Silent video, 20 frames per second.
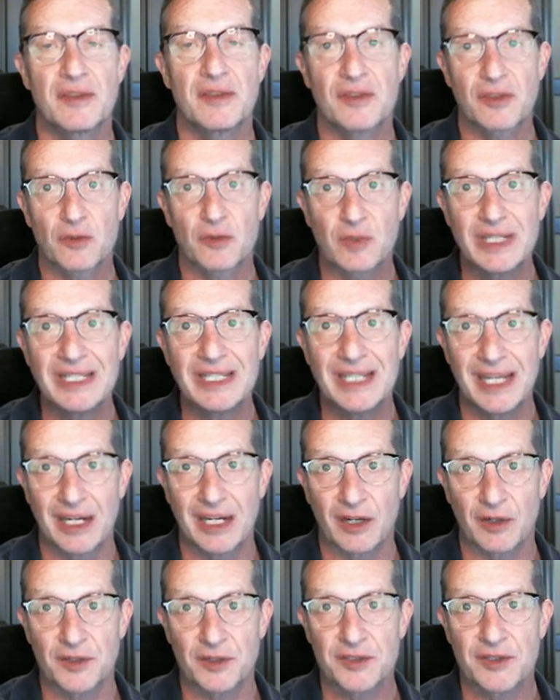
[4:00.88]
3
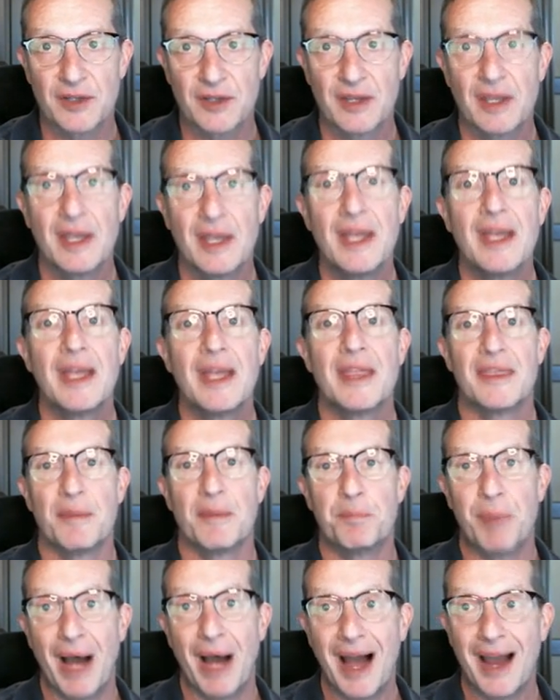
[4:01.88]
years, the
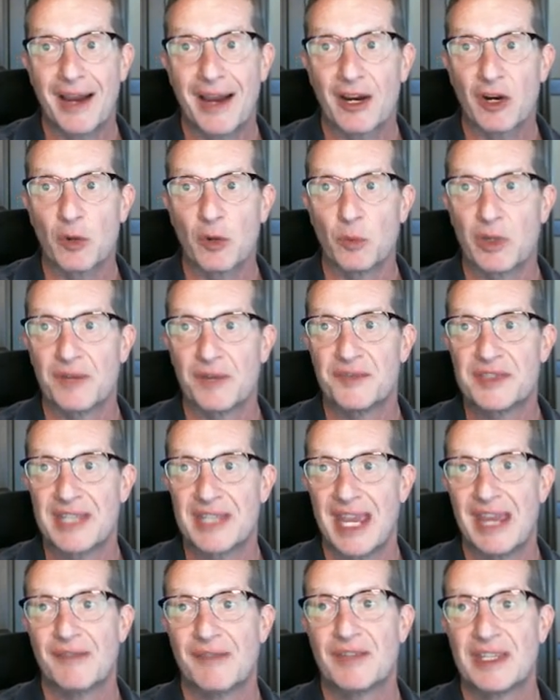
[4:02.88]
buyer would have
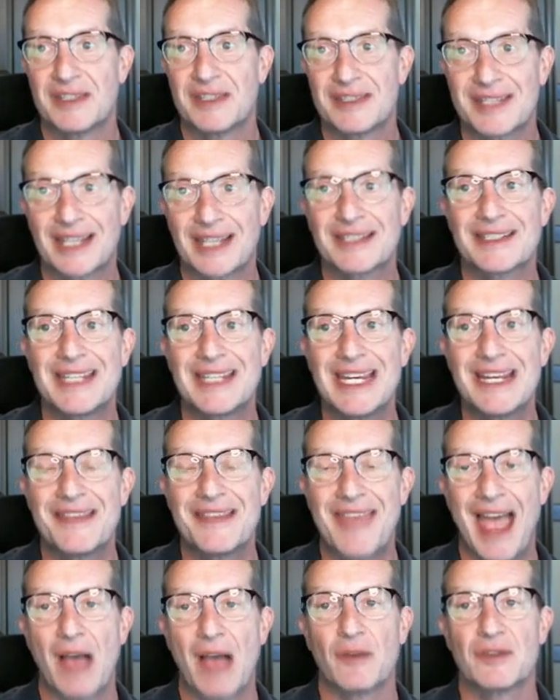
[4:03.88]
saved
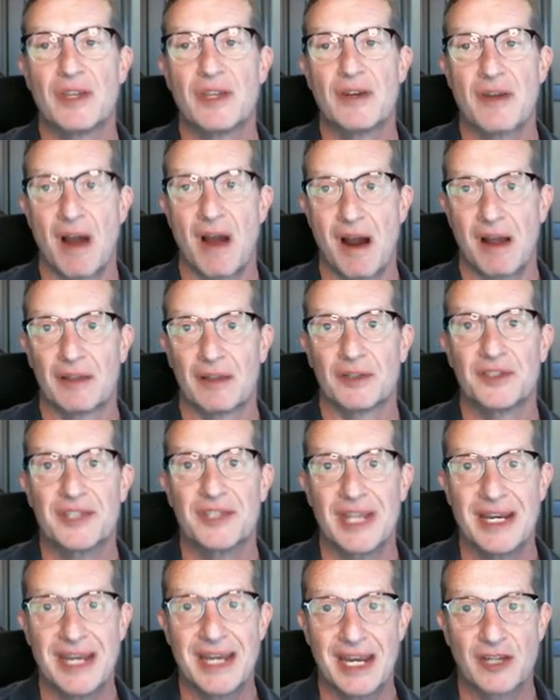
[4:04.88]
$16,000
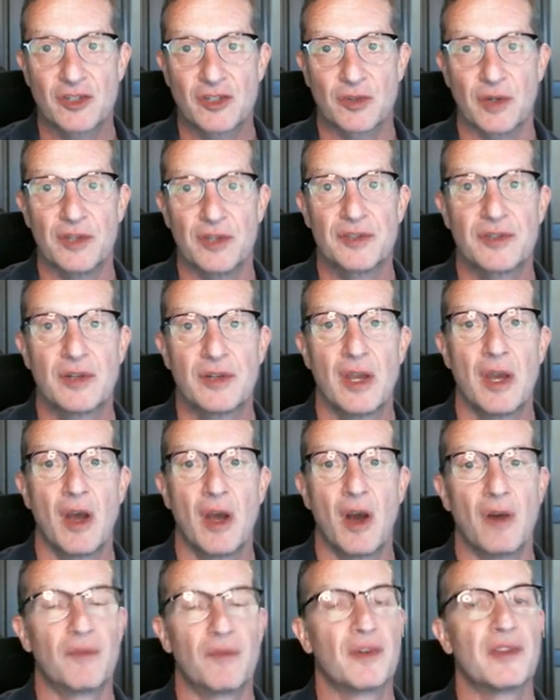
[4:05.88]
in interest
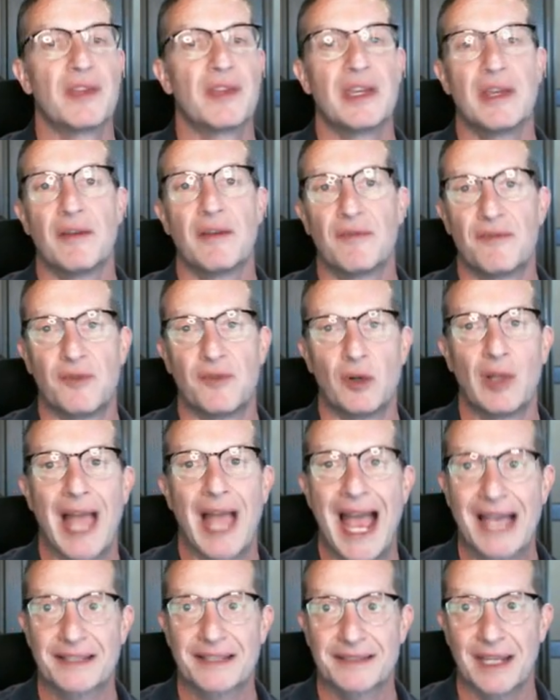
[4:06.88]
over the full
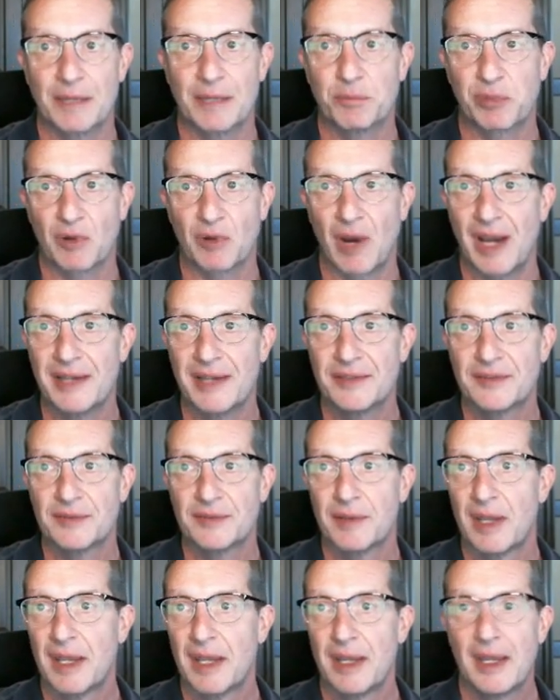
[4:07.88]
asking price,
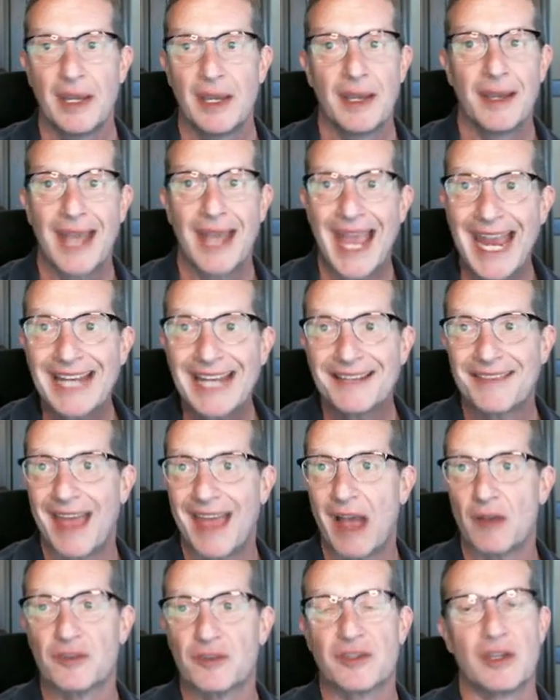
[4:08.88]

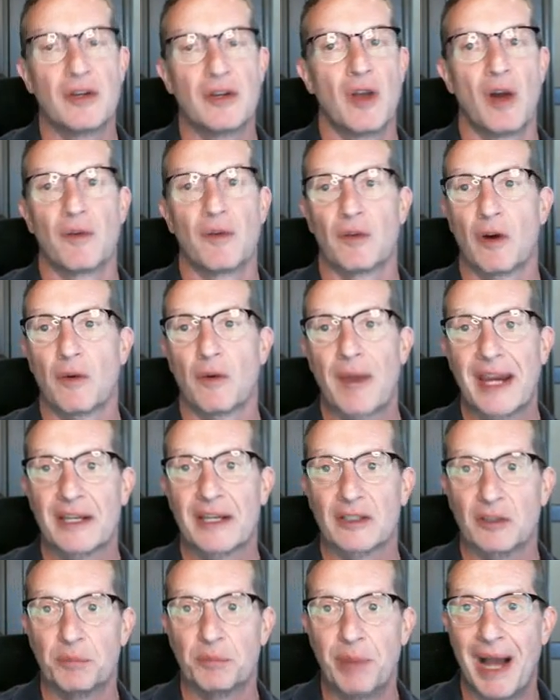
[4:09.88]
$8,000 over a
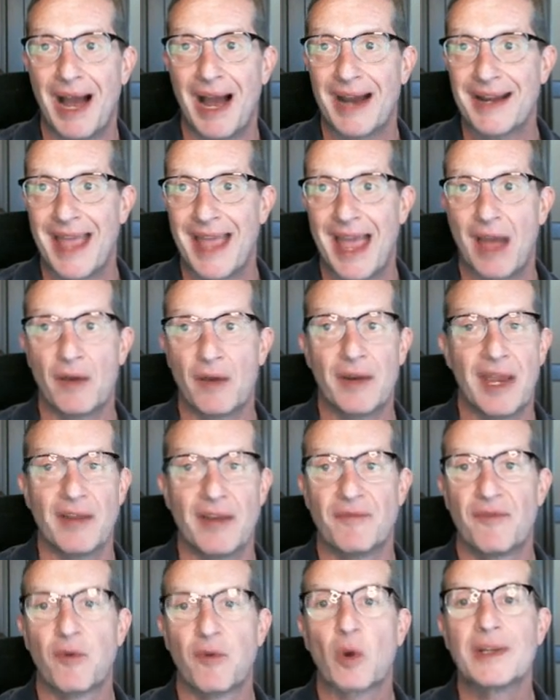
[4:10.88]
regular buy down,
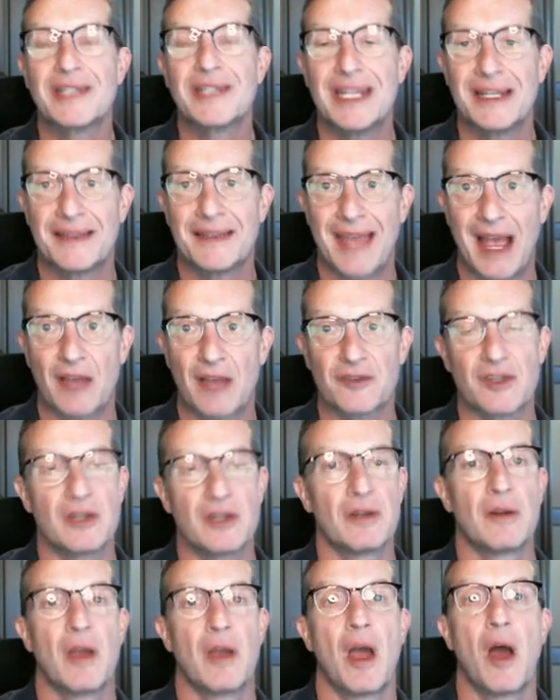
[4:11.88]
and
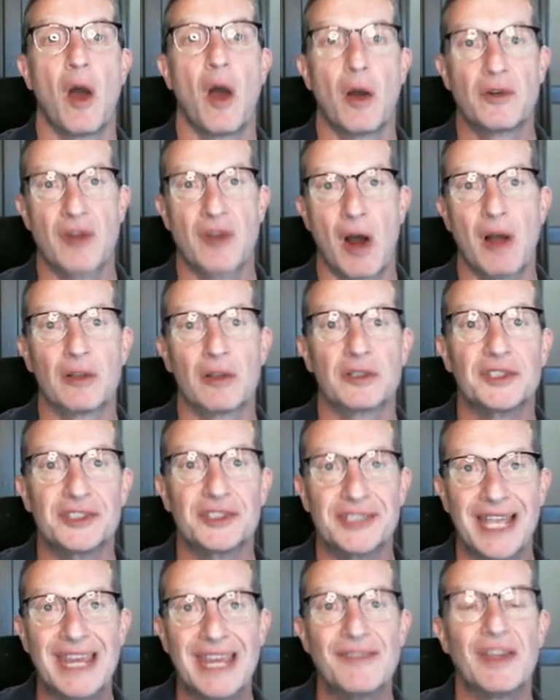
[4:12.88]
$14,000
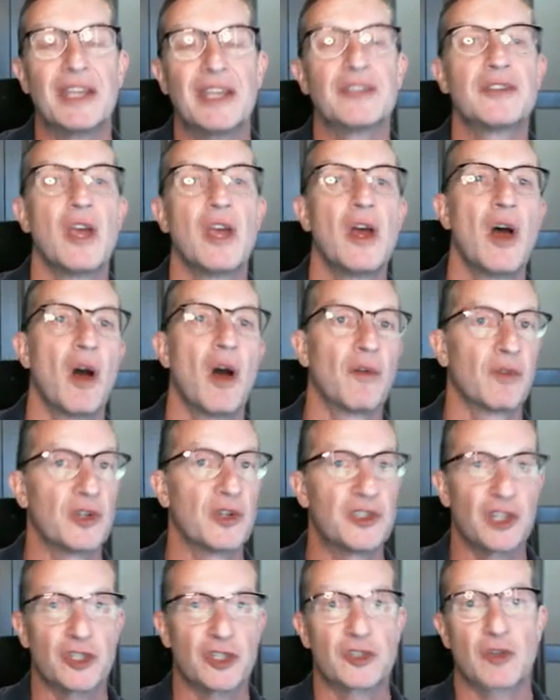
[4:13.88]
savings over
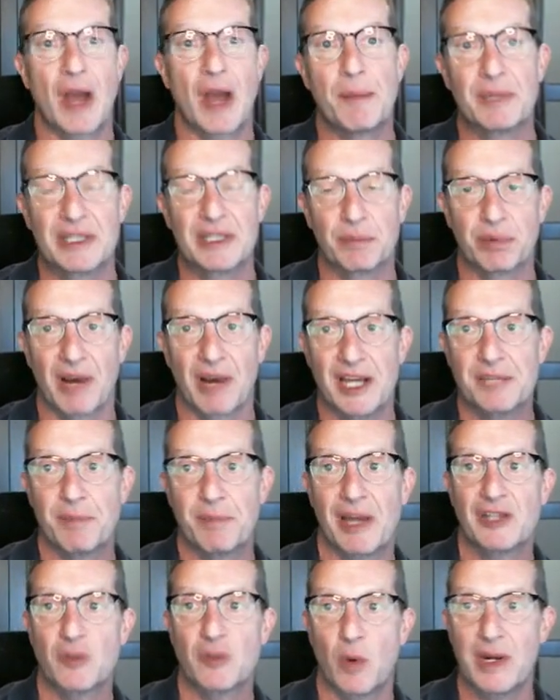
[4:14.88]
just dropping the price
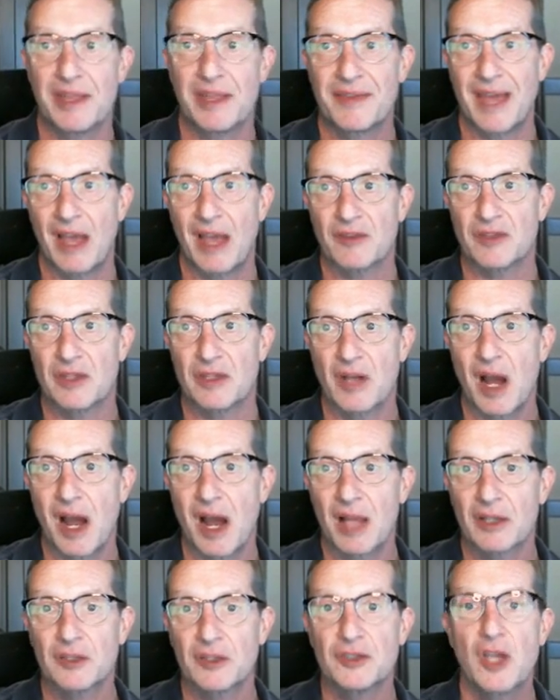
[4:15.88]
by
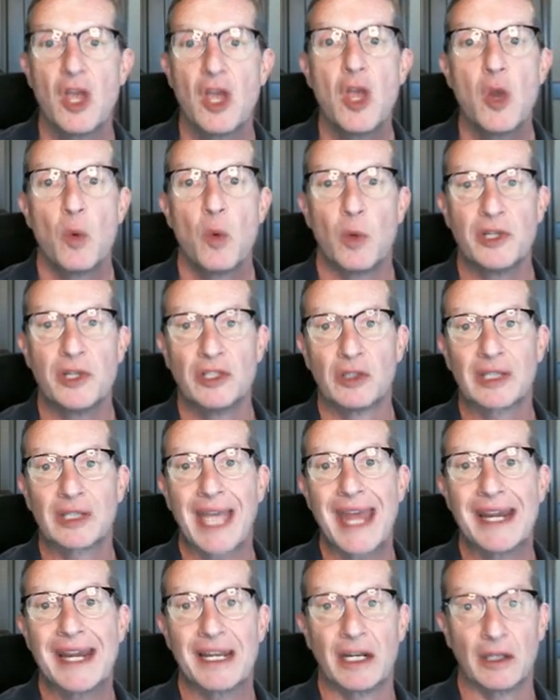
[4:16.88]
$20,000. When you look
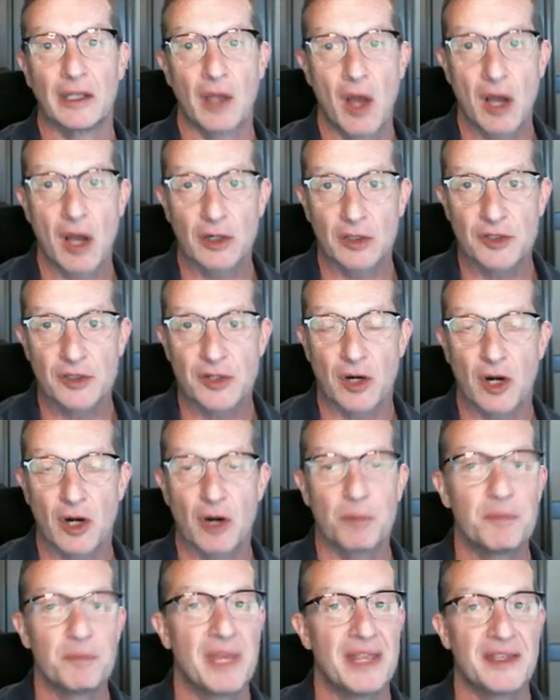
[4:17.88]
at it in a longer
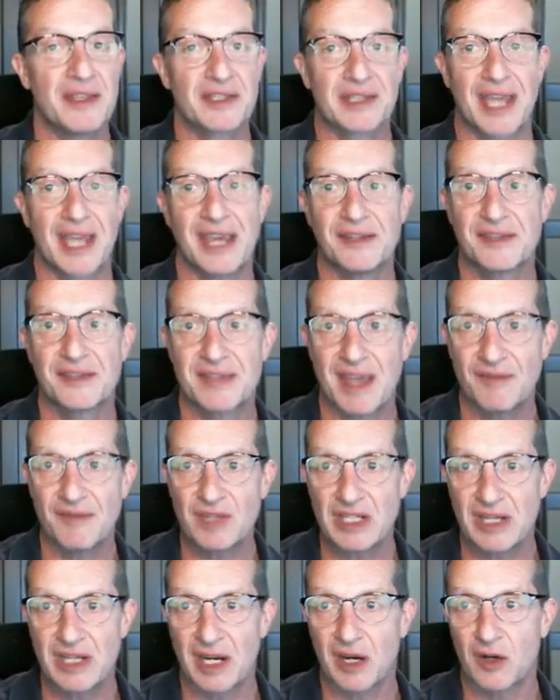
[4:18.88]
term, in this case
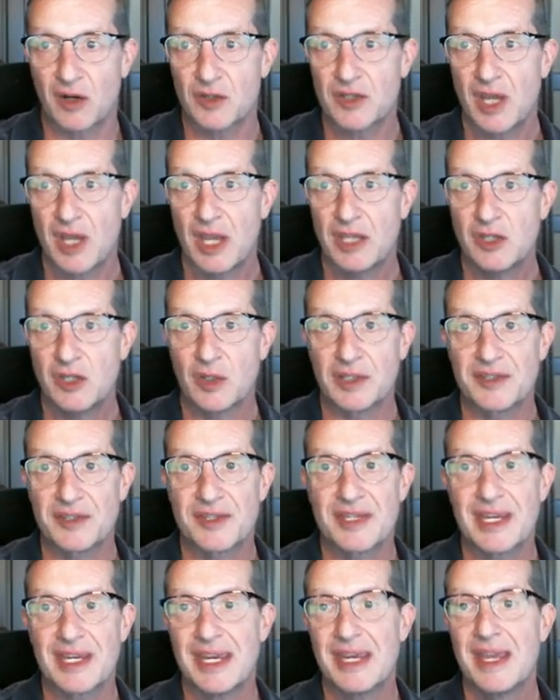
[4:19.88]
7 years, you can
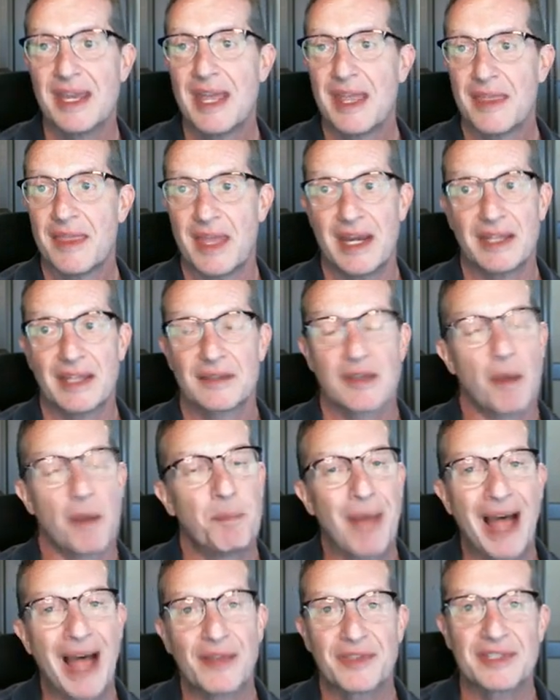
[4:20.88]
see that it's
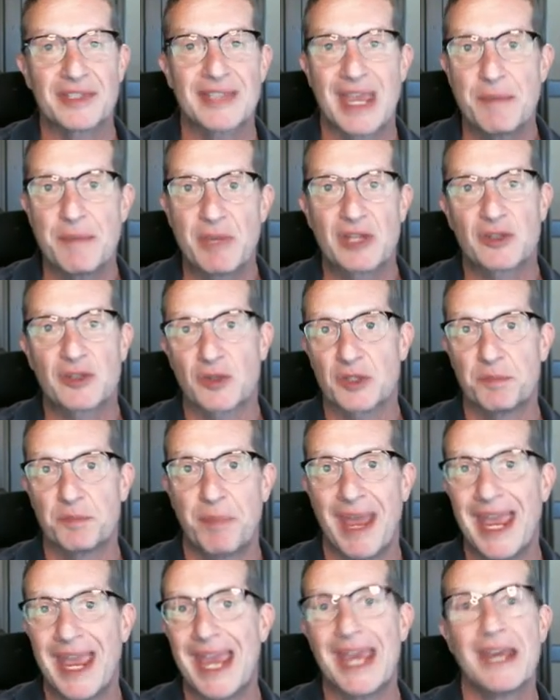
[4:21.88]
about the same interest
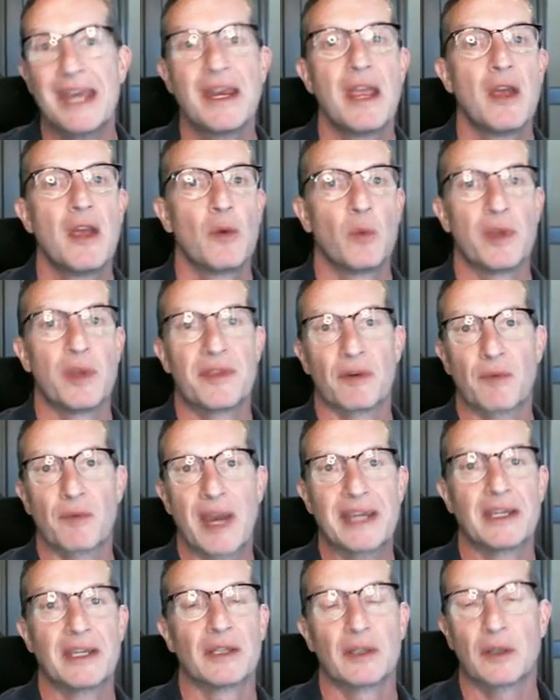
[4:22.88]
paid with a
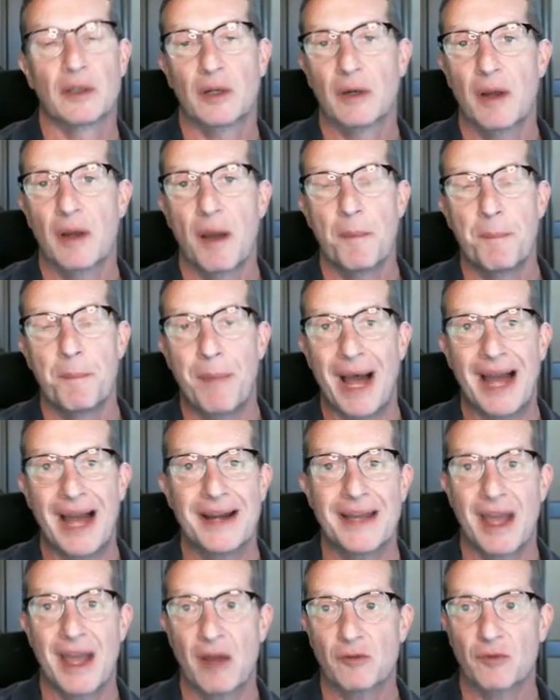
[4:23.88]
regular buy
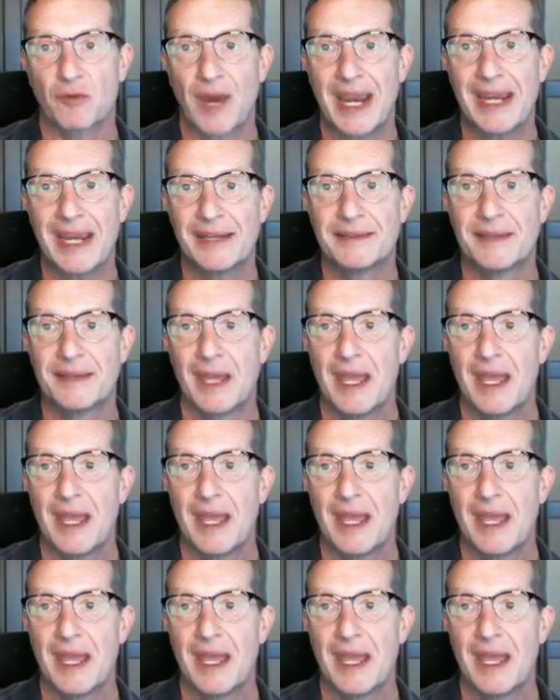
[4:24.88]
down rate,